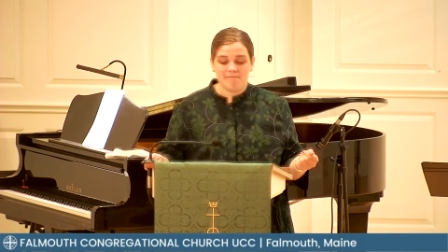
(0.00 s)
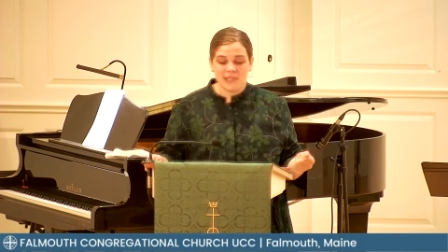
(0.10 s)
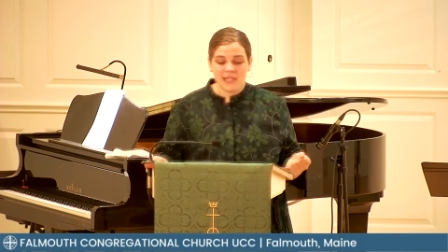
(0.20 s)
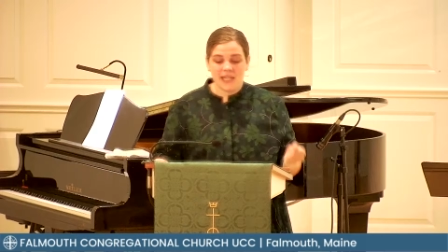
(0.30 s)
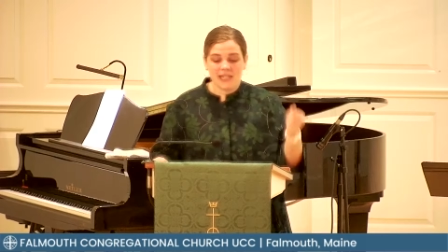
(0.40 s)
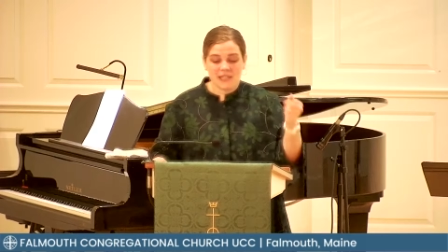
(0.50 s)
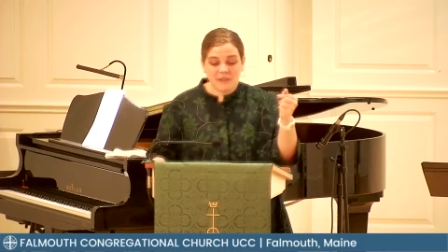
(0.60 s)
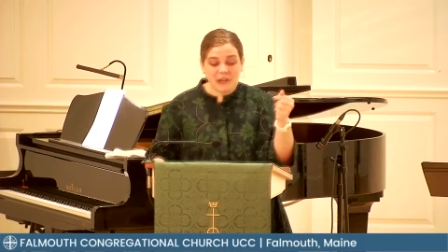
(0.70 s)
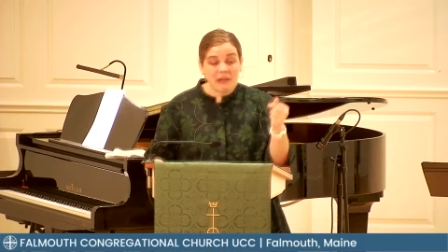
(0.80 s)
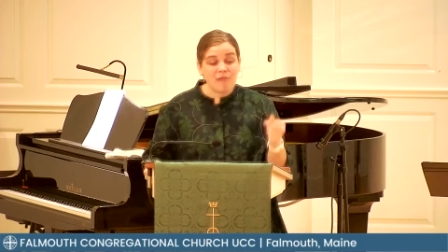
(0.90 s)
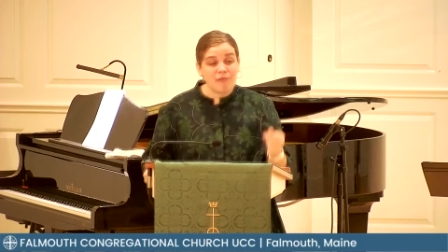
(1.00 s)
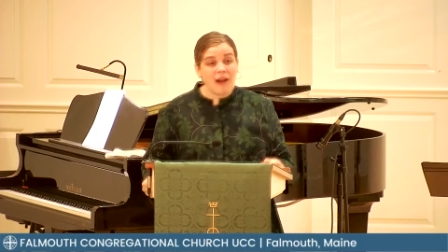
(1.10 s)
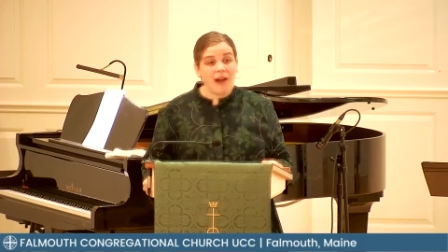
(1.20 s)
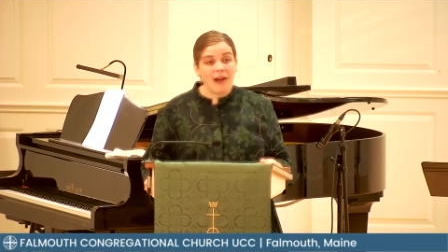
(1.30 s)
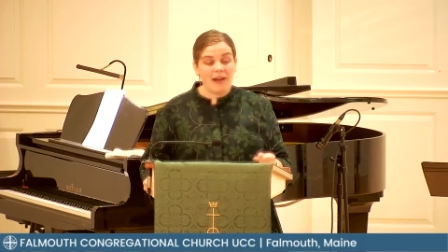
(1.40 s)
It is a very
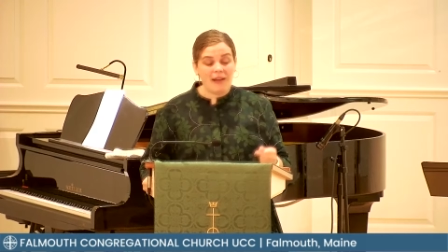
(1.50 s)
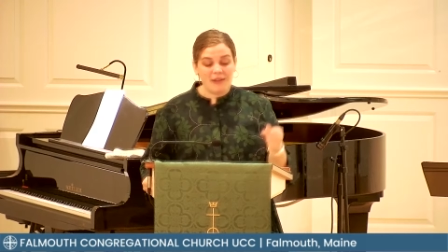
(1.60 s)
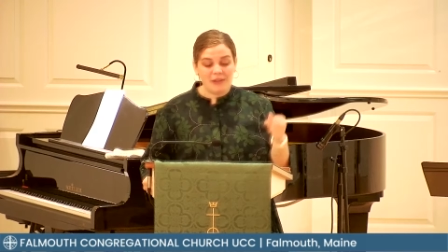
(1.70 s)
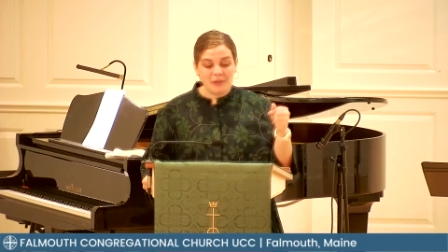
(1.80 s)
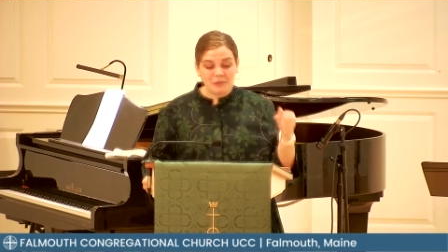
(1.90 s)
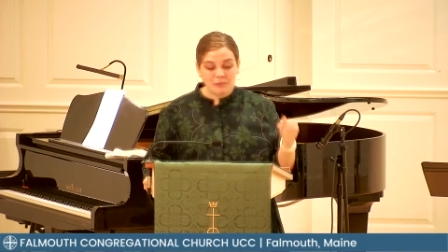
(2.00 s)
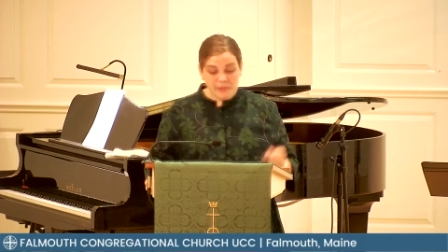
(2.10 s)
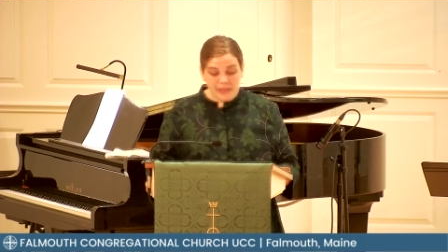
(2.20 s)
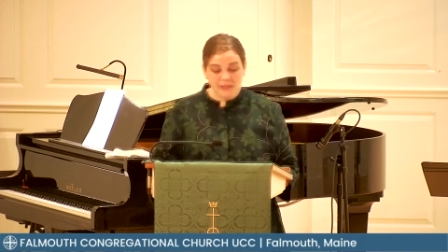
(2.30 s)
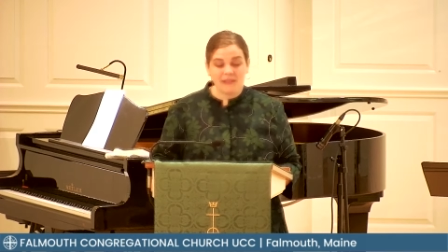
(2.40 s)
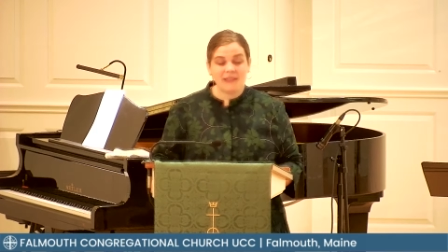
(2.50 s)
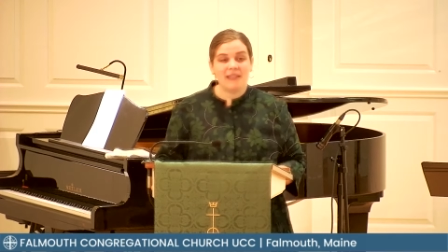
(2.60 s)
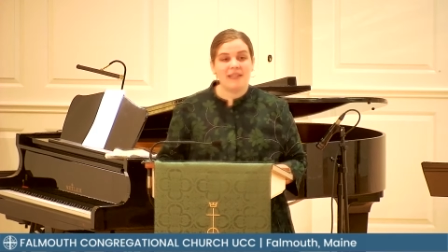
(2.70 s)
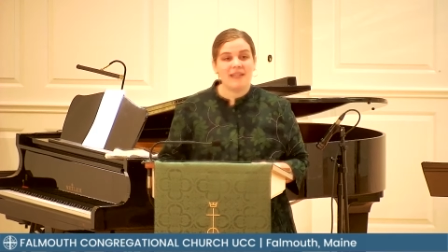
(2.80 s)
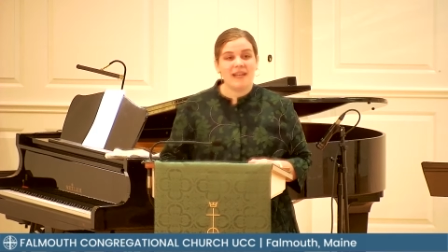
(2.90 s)
raw, real,